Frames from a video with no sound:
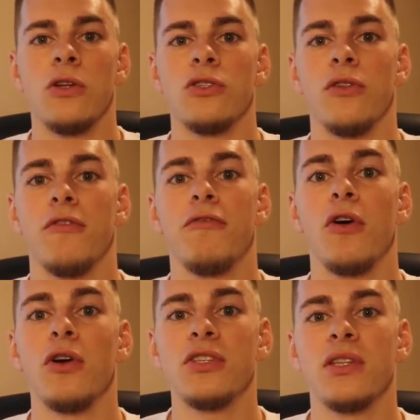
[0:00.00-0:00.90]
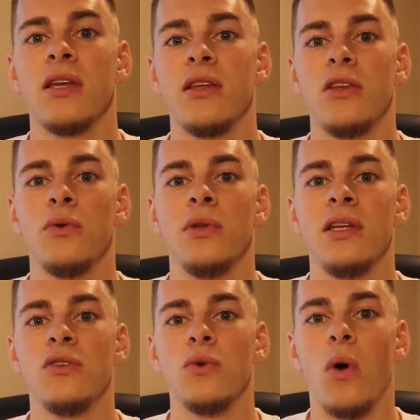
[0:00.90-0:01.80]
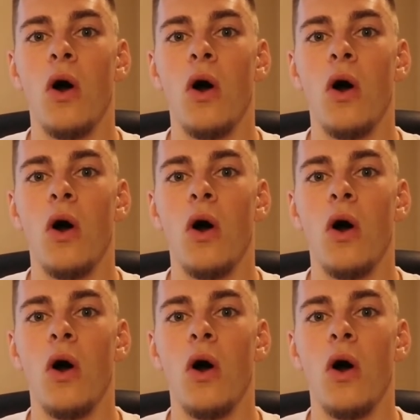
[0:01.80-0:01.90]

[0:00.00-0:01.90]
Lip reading: So the first thing that you need to